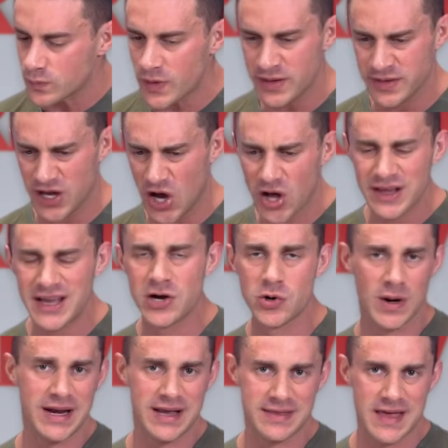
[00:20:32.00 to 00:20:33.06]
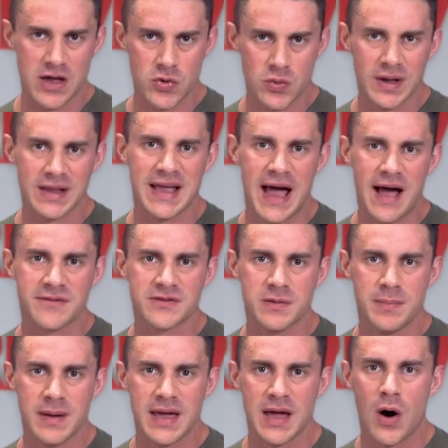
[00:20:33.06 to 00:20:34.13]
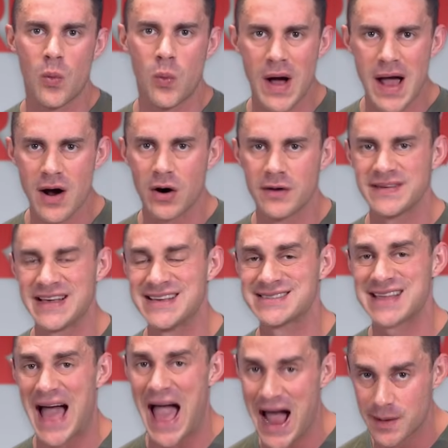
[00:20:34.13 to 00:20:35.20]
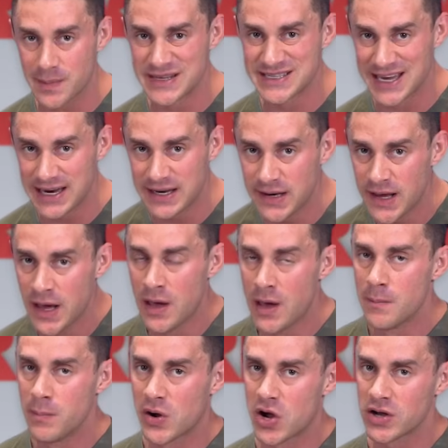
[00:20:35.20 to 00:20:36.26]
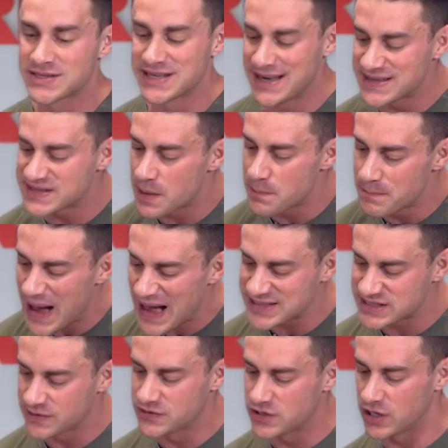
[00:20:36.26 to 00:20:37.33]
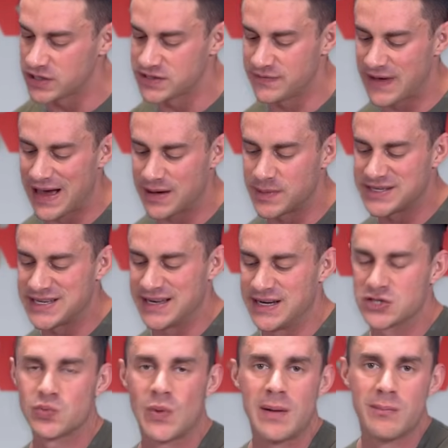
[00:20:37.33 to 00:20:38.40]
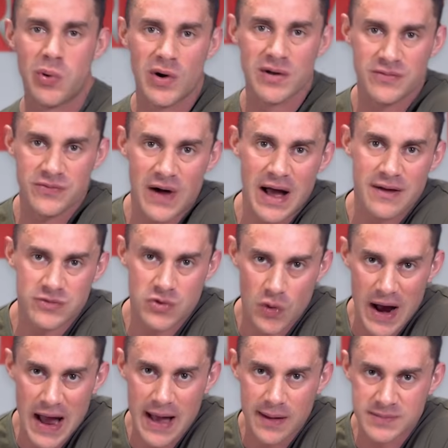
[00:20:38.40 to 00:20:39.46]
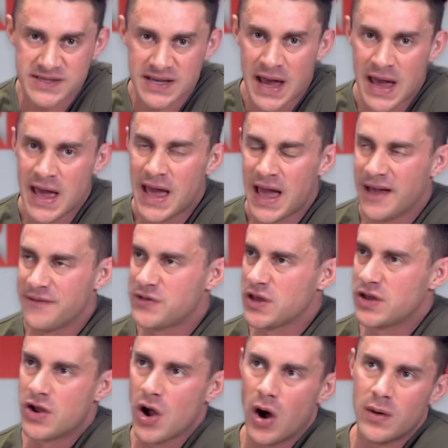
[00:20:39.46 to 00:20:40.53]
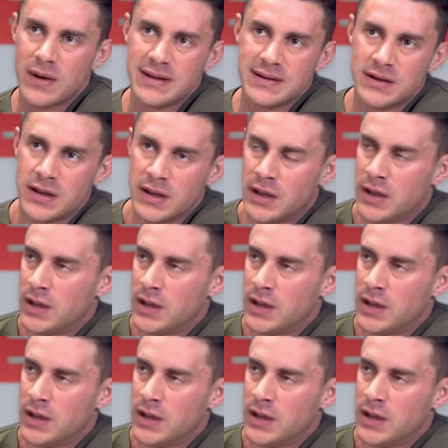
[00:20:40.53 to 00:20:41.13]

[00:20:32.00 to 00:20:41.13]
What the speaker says: the only ingredient that you really have to be aware of is the agmatine because it is a massive dose of agmatine. It's 1.5 grams. If you go and